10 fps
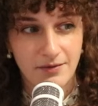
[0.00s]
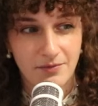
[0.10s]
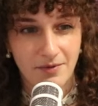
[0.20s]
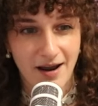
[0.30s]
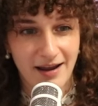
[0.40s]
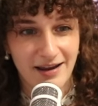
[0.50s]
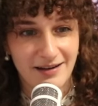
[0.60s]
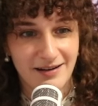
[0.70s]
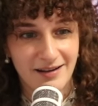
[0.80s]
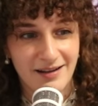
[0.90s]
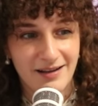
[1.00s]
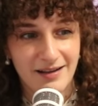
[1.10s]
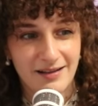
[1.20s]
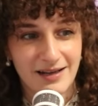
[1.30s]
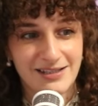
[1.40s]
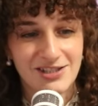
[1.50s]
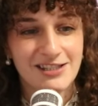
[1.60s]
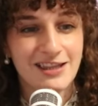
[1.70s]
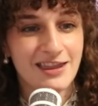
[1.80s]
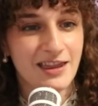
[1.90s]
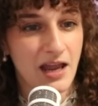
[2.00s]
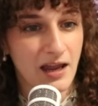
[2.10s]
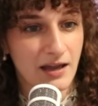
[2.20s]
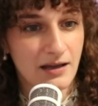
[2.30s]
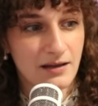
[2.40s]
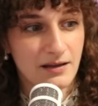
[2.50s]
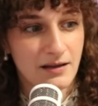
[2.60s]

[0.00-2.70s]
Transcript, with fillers: right? Like it's just a thing.